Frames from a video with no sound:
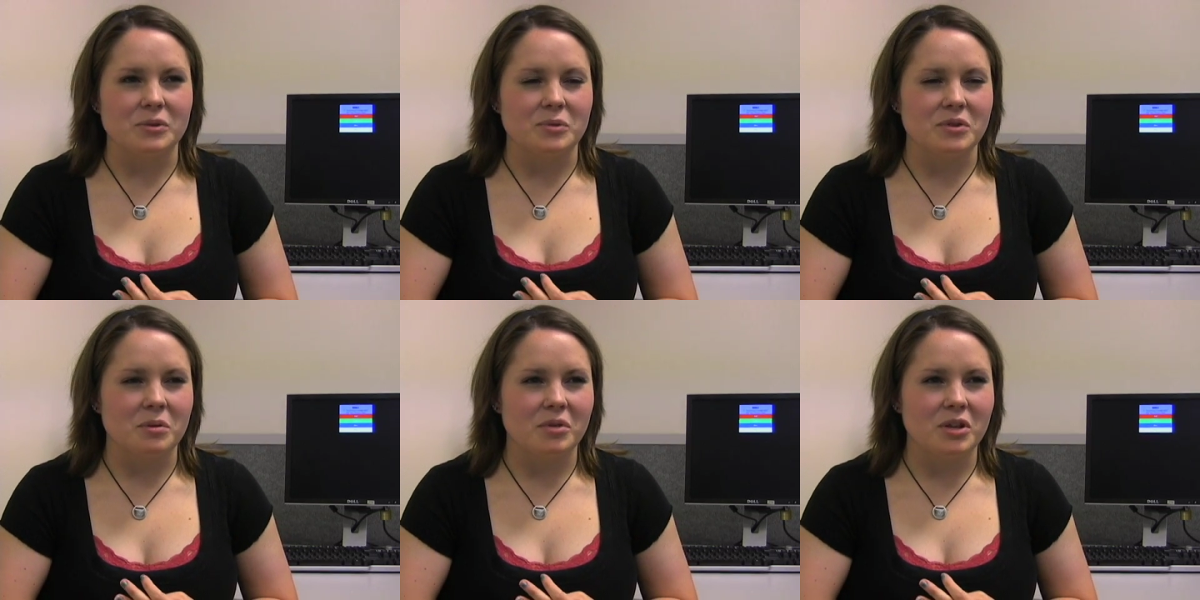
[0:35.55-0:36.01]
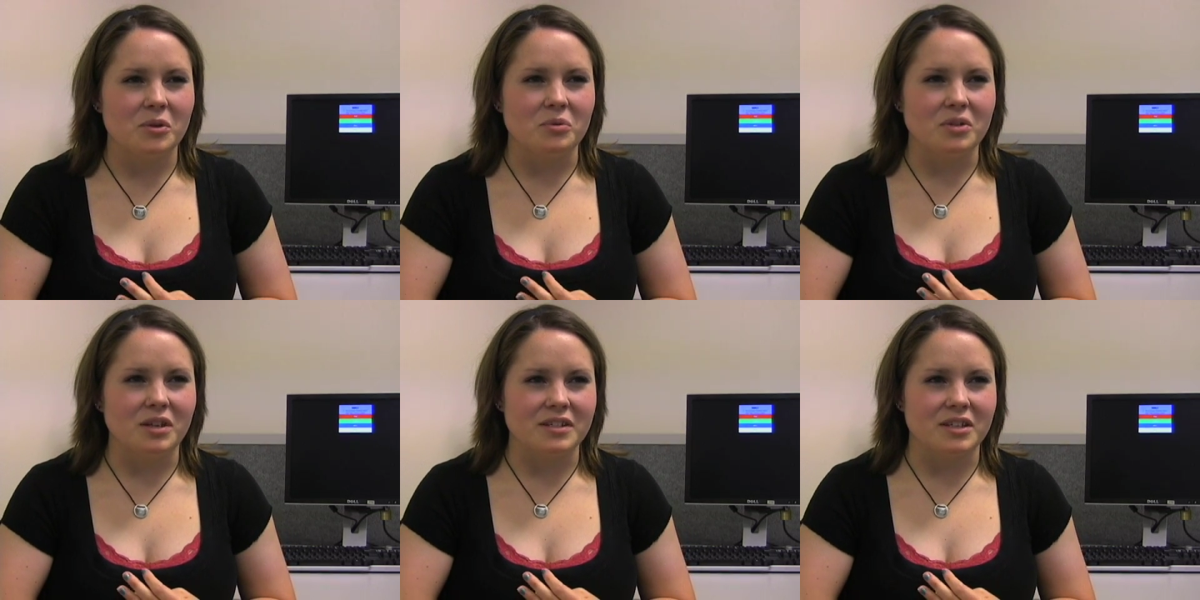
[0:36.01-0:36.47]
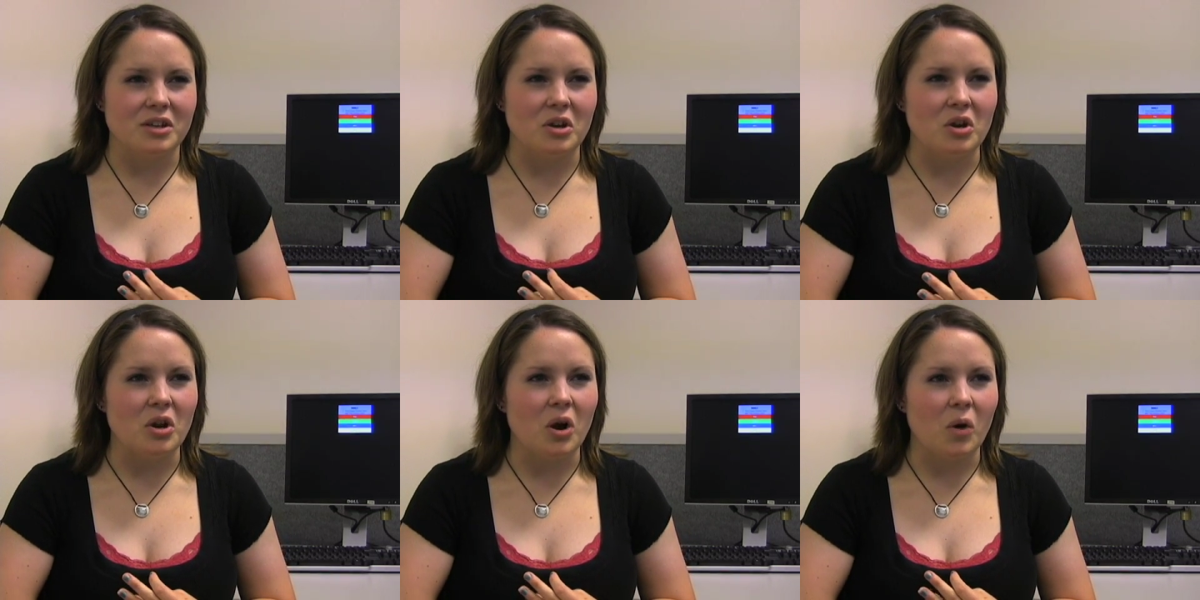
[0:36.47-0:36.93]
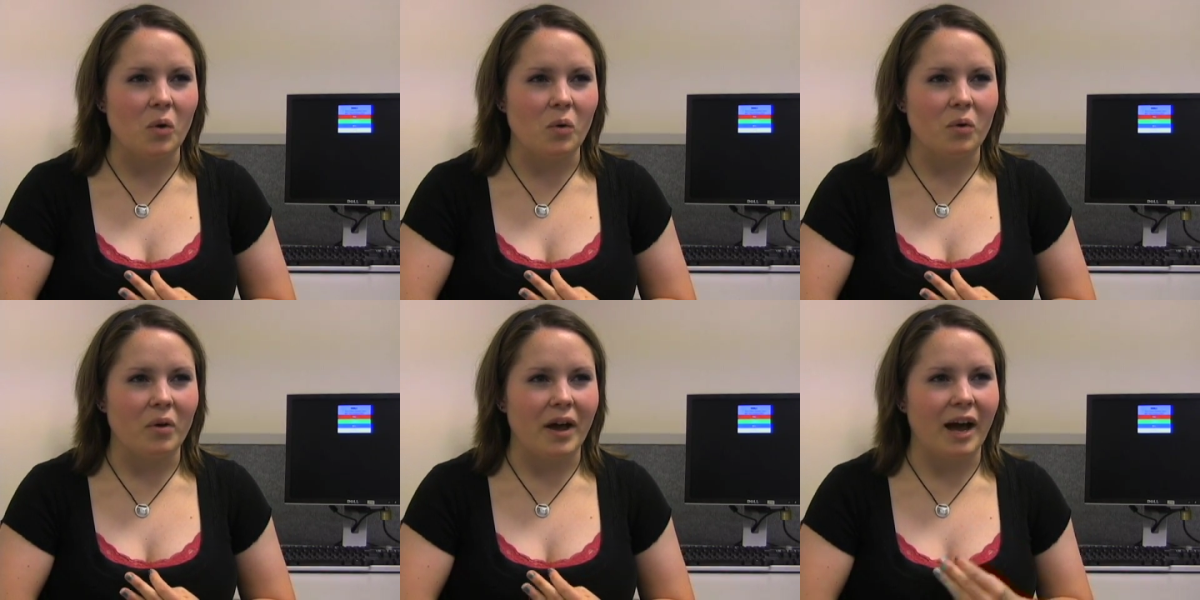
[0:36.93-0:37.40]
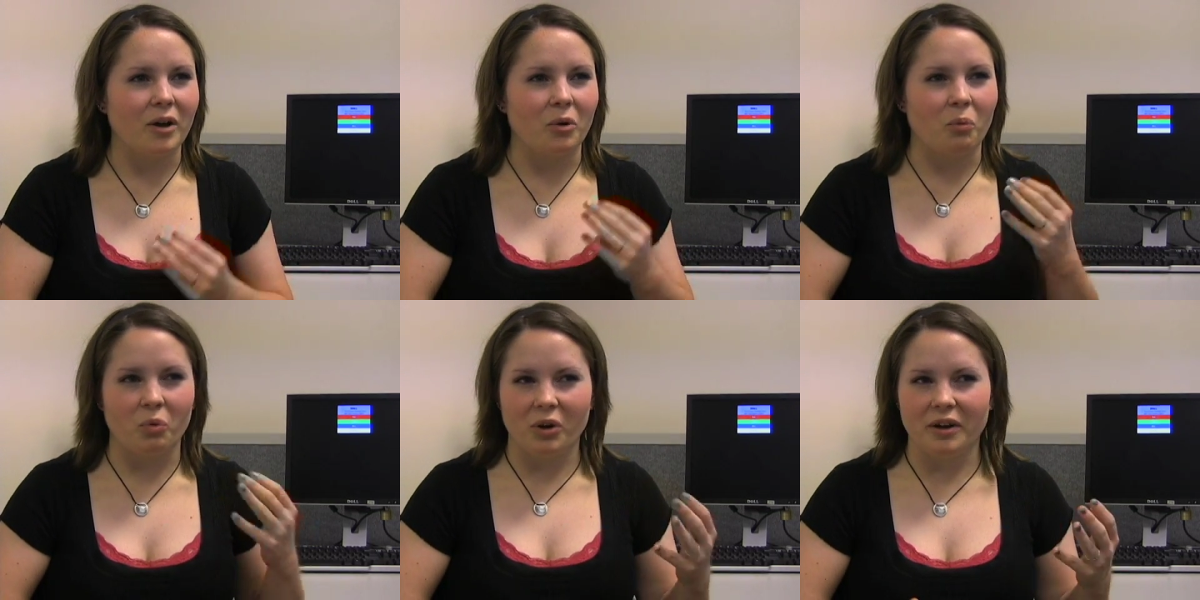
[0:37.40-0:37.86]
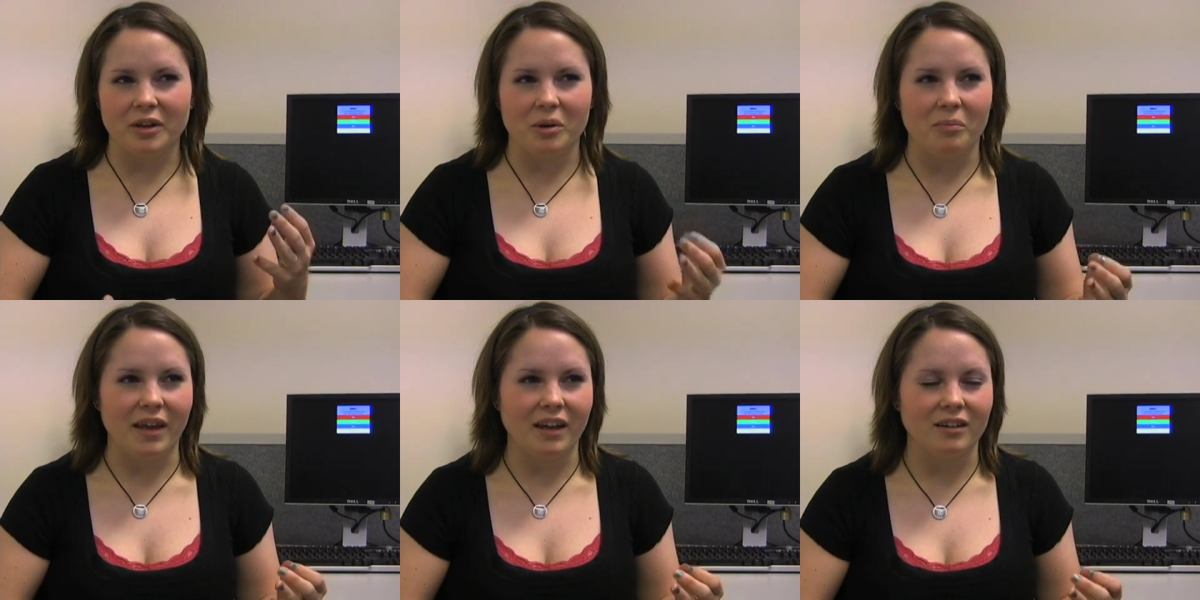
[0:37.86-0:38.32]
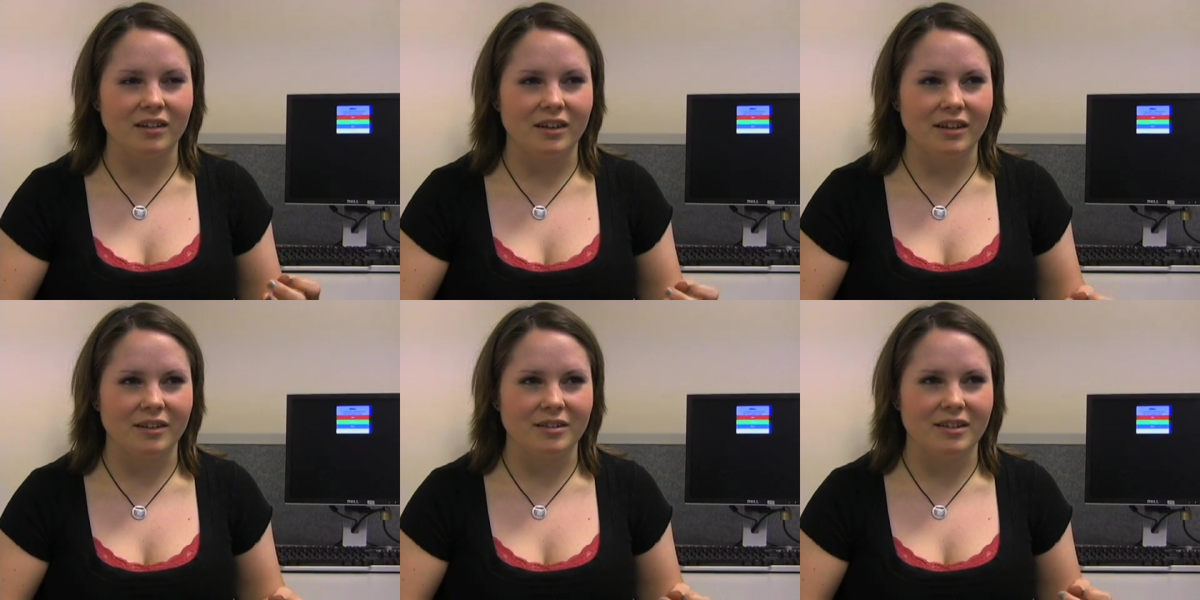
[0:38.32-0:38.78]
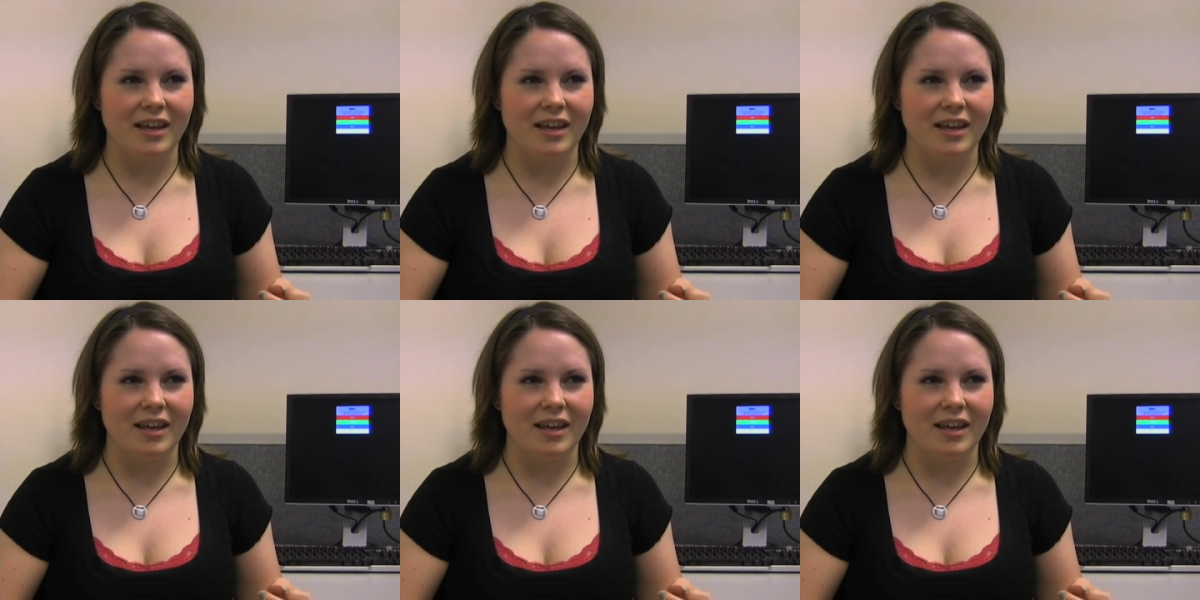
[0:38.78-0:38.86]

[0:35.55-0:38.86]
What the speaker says: So somebody who doesn't know how to run a command line